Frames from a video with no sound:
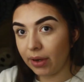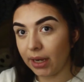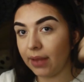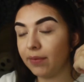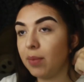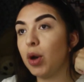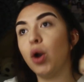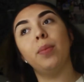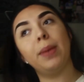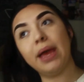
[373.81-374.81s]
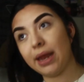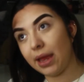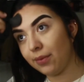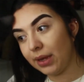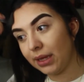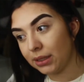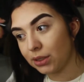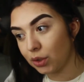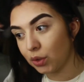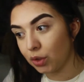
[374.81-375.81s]
I gave up hope and I
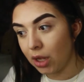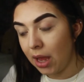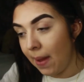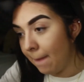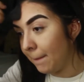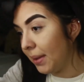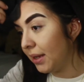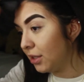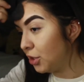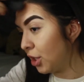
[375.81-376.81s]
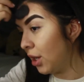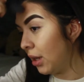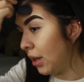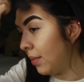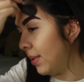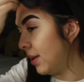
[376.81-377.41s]
went to my other job.